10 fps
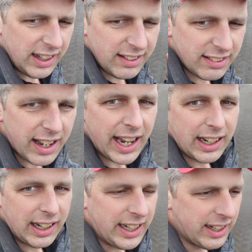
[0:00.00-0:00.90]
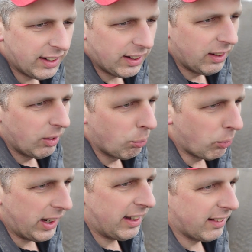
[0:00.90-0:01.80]
exactly
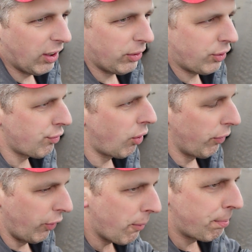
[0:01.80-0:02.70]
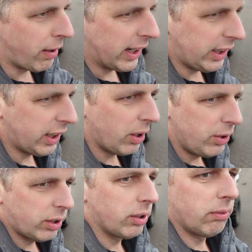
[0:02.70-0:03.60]
what it is like to drive and operate. You know,
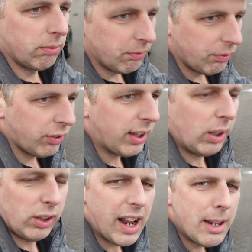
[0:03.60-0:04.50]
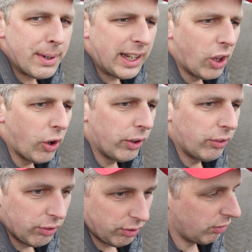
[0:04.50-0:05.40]
you can set the AB
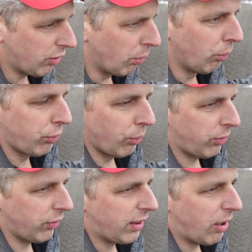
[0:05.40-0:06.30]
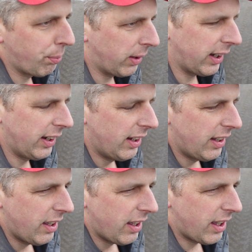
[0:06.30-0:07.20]
lines and do all sorts of stuff with it.
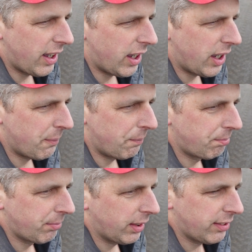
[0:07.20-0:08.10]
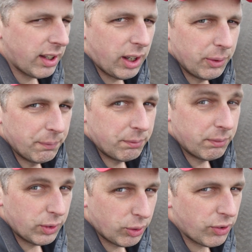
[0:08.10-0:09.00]
So
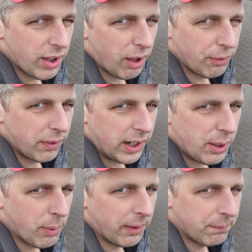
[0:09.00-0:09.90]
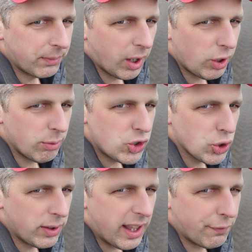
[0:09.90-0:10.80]
good stuff. Anyway, hope you
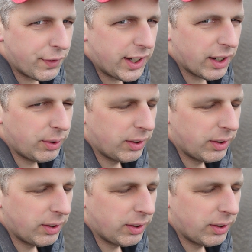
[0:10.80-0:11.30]
enjoyed that video,